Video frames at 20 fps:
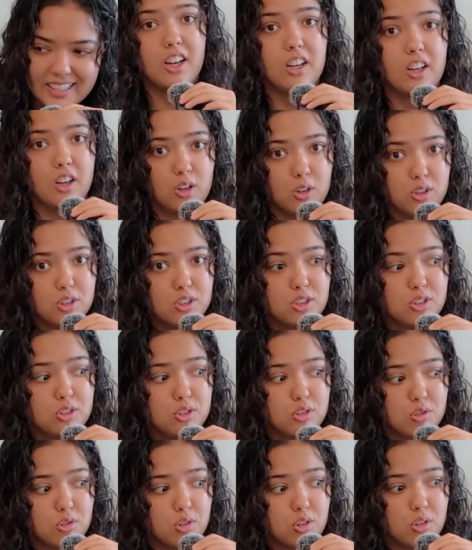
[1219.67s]
And I also
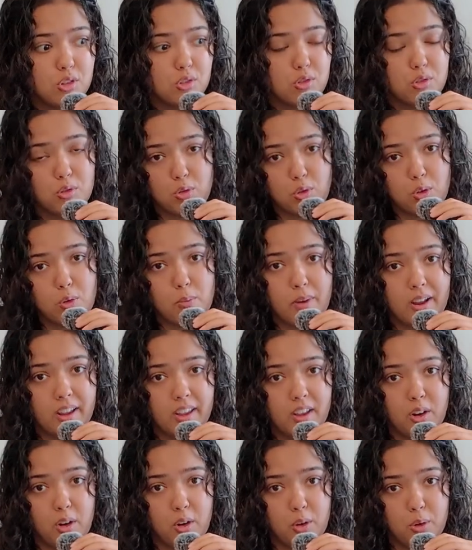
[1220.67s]
scrolled through
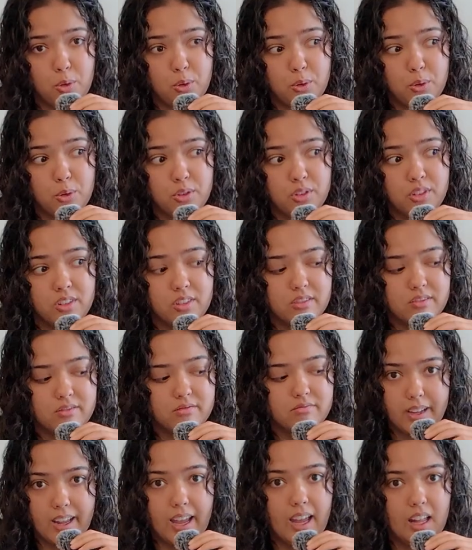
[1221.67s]
my own
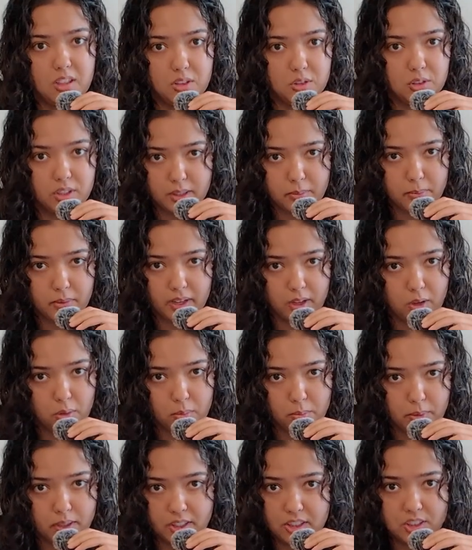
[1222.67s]
gallery, my
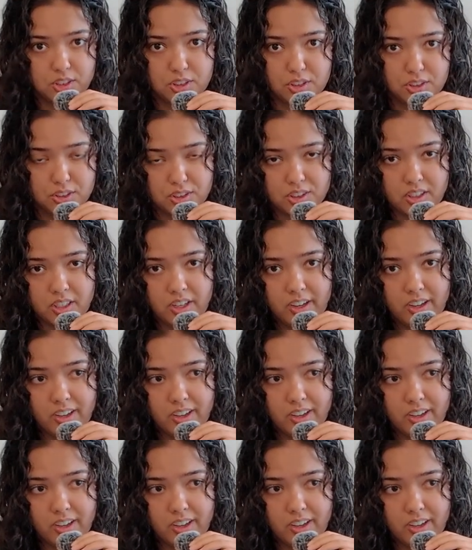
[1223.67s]
own pictures,